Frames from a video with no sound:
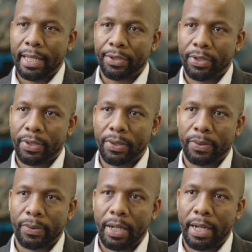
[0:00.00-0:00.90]

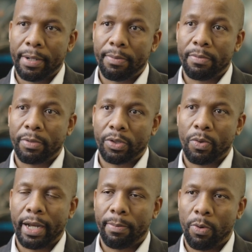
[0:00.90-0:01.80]
So um, it's
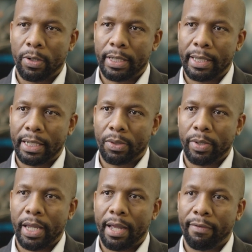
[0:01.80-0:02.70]
quite important that
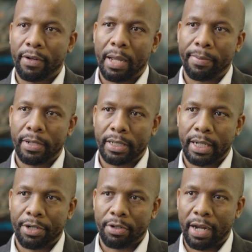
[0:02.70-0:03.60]
we have companies
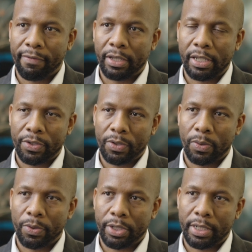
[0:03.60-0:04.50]
that are driving these
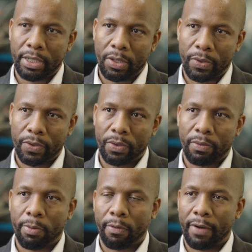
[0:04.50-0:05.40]
solutions and
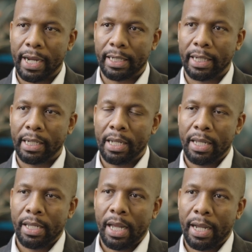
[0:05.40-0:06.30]
also providing
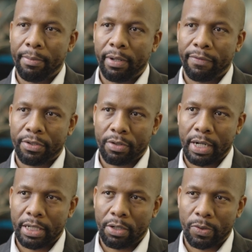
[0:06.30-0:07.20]
um,
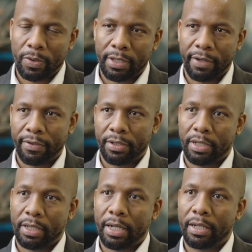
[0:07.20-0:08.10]
infrastructure and also
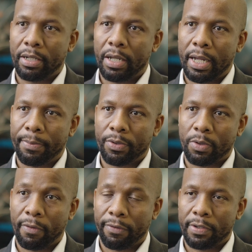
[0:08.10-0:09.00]
services that um,
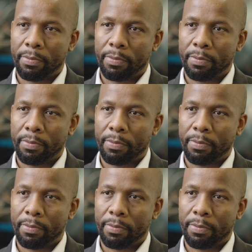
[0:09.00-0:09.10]
solve this